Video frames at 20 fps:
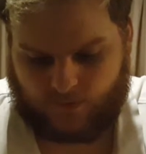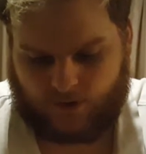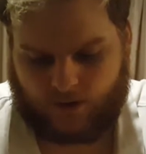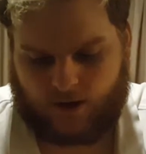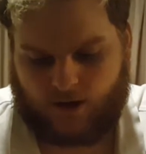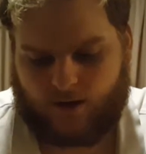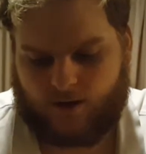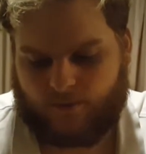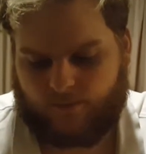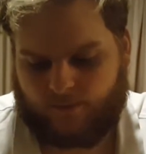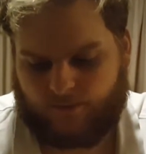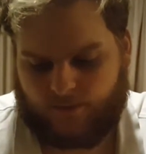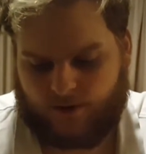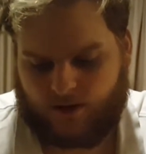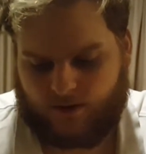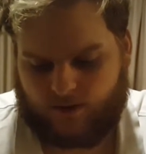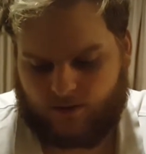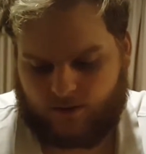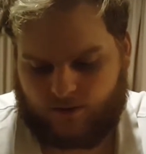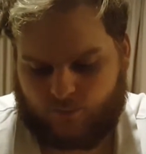
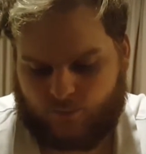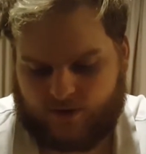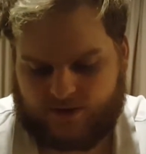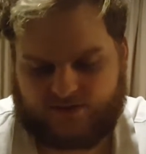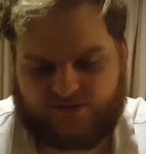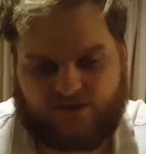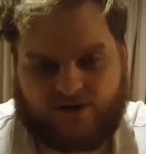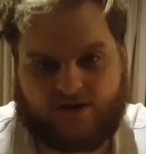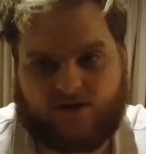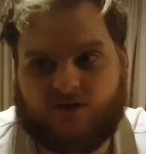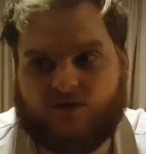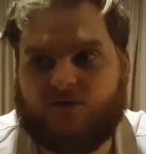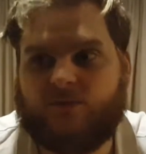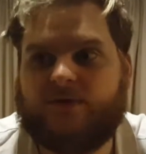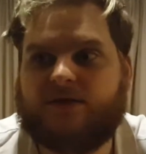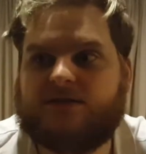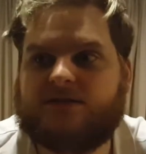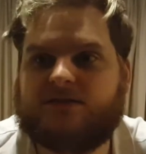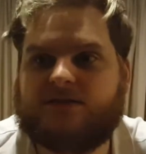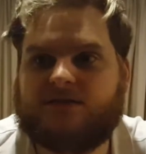I went second in
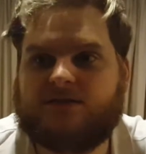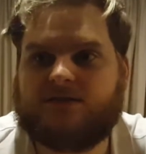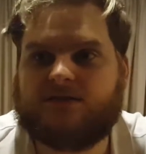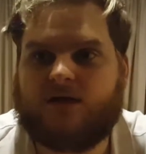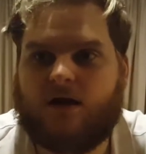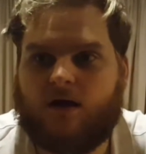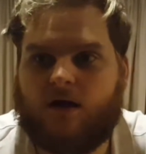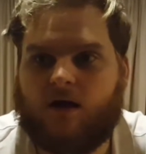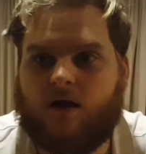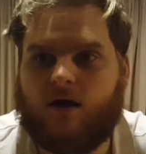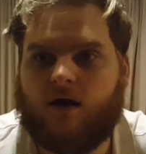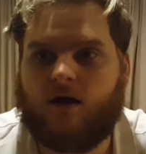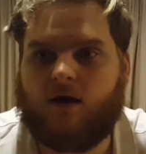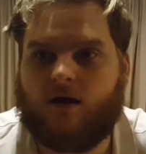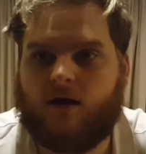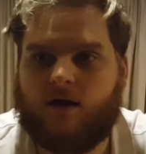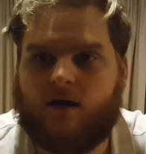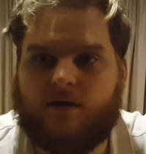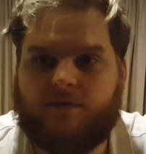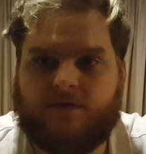Swiss,
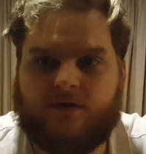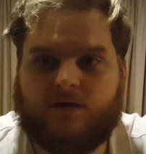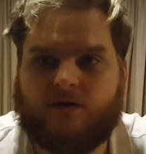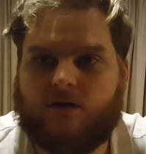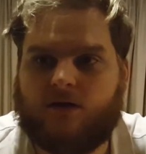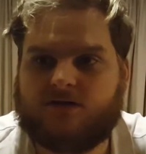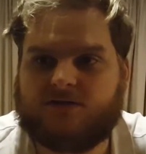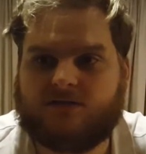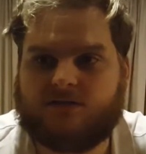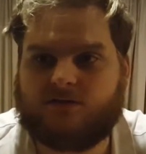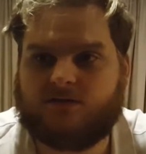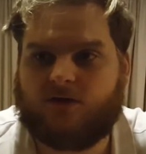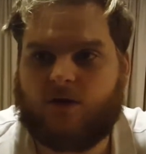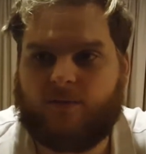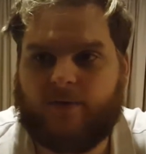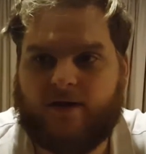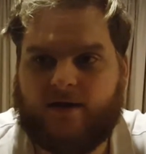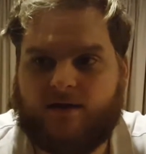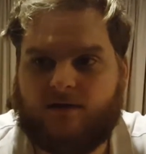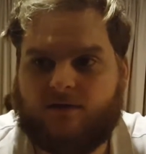and then lost in the top
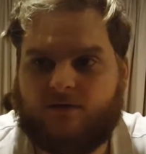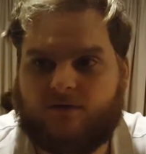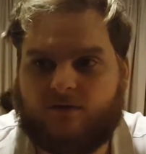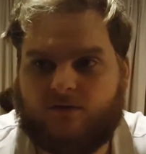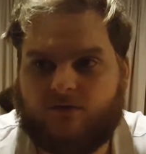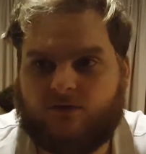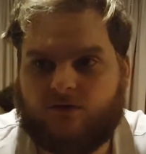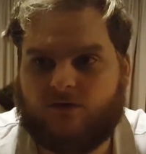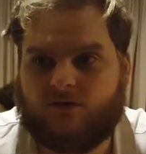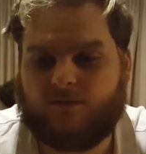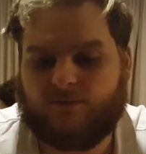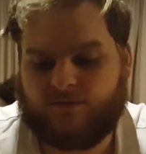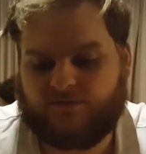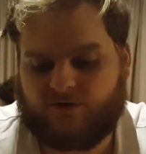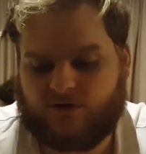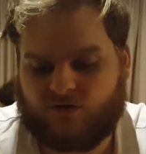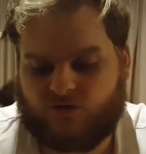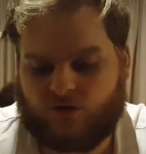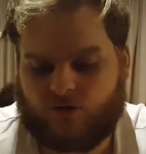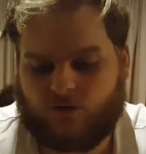eight to my
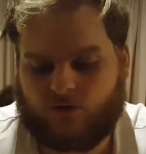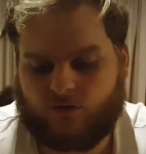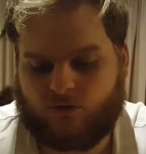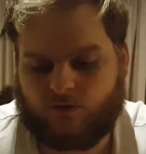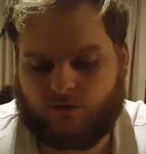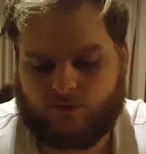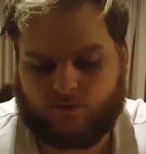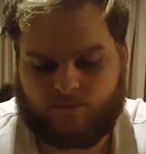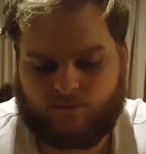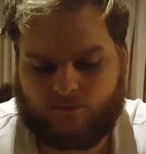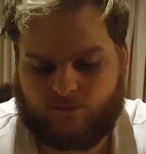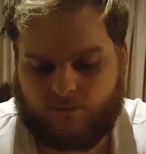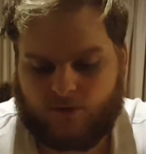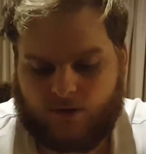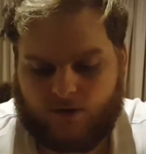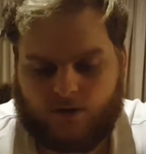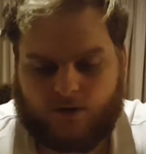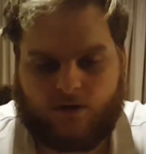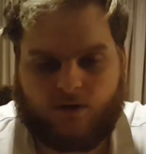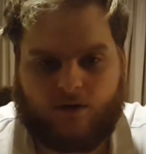friend Jono, who
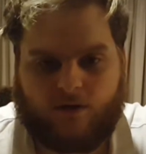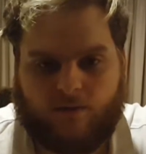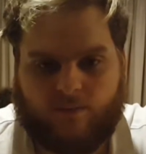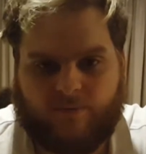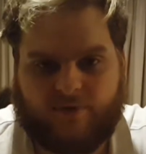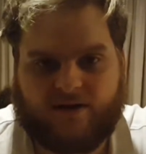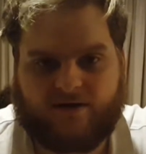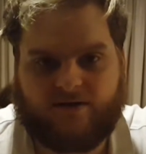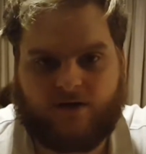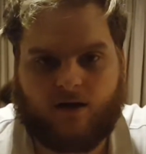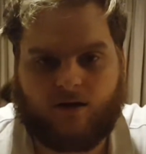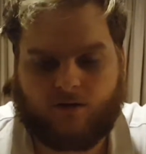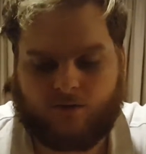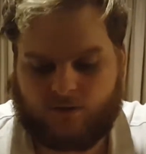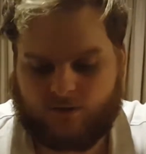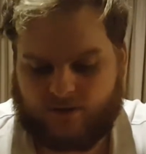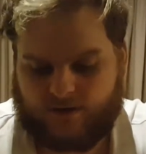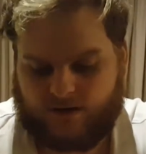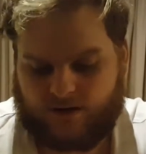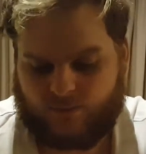played Dark
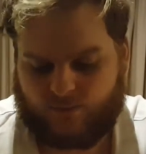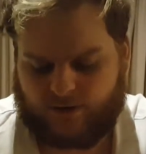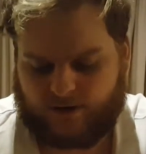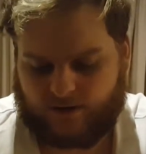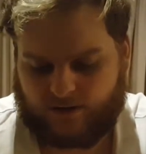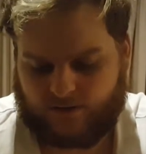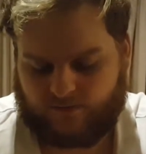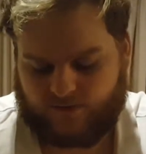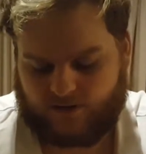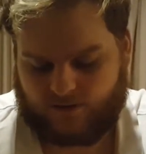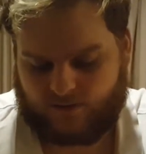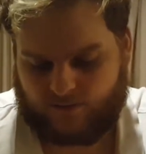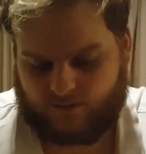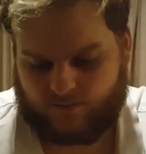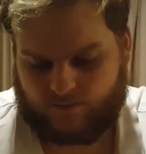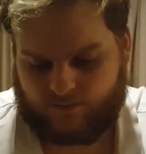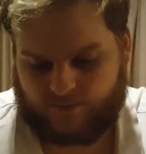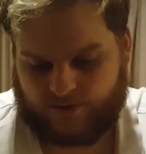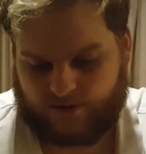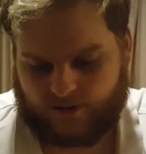Lord and ended up winning the event.
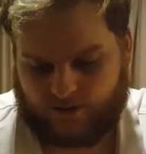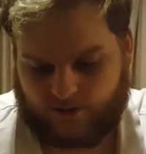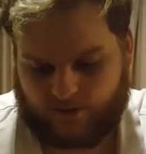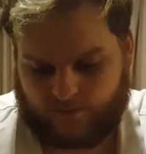But